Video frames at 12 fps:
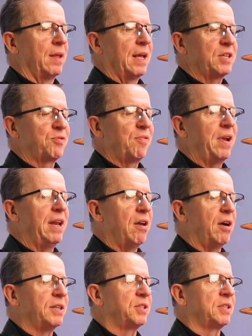That's really
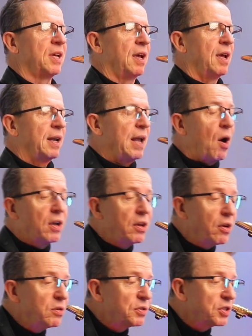nice. Now I
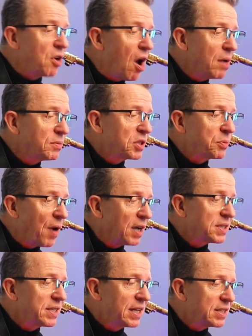could do time to
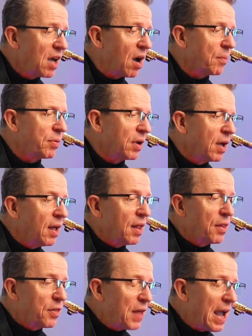spice things up.
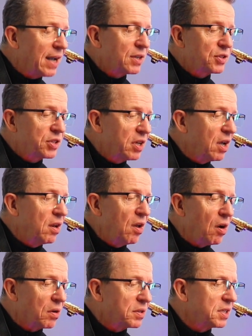Thanks a
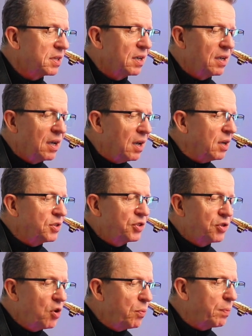lot.
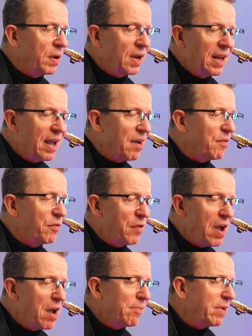Super clear,
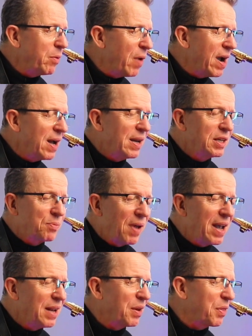very well
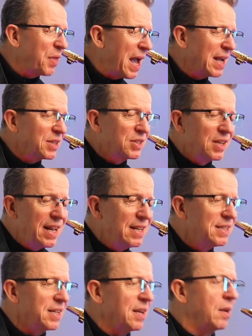explained. Thanks,
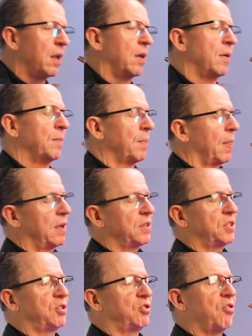Lyndon.
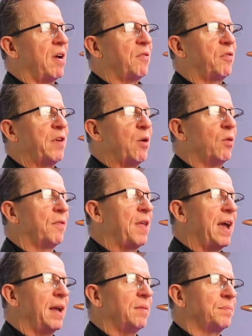Let's try and fit all of
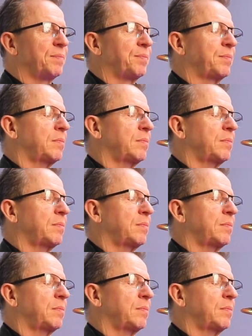that in.